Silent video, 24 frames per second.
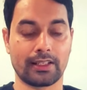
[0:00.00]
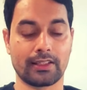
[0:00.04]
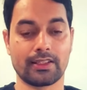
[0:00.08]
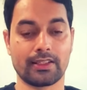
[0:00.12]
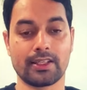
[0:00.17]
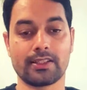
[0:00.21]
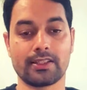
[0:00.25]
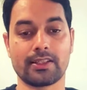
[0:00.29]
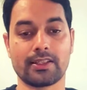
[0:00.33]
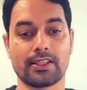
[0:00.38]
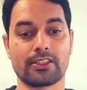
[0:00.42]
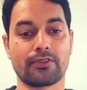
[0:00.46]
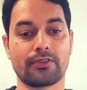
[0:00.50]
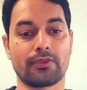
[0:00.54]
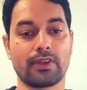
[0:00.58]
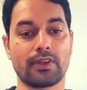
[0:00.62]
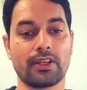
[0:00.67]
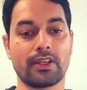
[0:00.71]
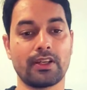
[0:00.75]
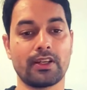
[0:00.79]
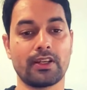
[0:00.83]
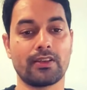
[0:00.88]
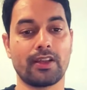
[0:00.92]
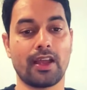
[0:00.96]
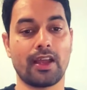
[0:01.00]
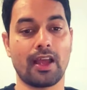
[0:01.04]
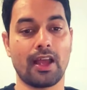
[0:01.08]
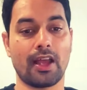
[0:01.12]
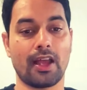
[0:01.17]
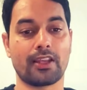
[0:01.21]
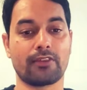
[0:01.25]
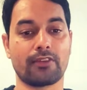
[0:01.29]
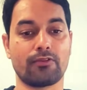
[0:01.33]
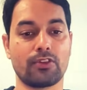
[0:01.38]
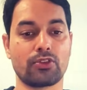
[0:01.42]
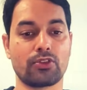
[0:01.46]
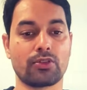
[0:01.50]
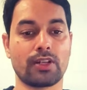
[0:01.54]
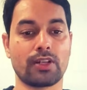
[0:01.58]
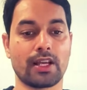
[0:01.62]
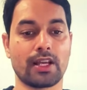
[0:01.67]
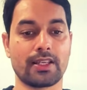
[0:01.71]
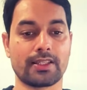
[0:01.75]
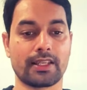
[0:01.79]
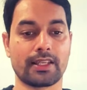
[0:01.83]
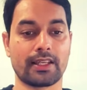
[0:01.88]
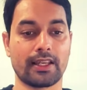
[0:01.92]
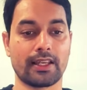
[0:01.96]
DataSphere and
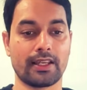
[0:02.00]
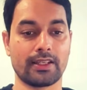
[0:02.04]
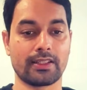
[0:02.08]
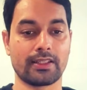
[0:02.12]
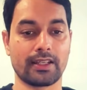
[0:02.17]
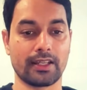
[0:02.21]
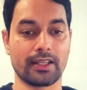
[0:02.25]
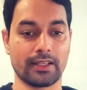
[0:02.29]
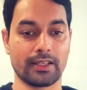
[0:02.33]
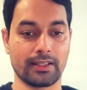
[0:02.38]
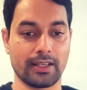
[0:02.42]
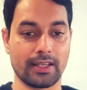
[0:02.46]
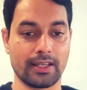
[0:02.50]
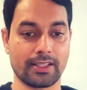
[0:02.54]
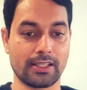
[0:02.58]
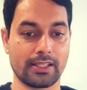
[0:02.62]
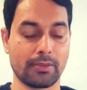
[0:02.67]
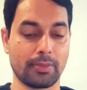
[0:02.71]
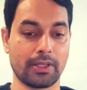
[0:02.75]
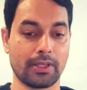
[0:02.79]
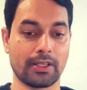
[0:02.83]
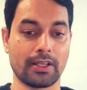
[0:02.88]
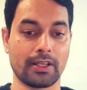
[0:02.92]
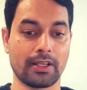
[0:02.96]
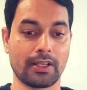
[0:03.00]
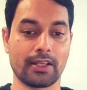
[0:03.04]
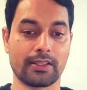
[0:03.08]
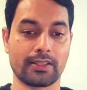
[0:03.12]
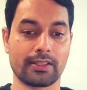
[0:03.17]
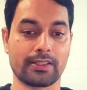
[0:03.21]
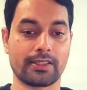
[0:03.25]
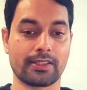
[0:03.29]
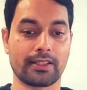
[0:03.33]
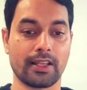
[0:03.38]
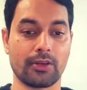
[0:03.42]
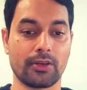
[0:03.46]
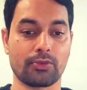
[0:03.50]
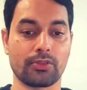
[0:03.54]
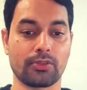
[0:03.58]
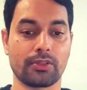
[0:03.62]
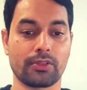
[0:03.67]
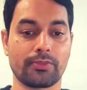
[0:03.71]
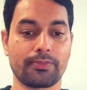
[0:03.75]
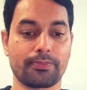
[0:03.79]
visualizing it in SAP Analytics Cloud.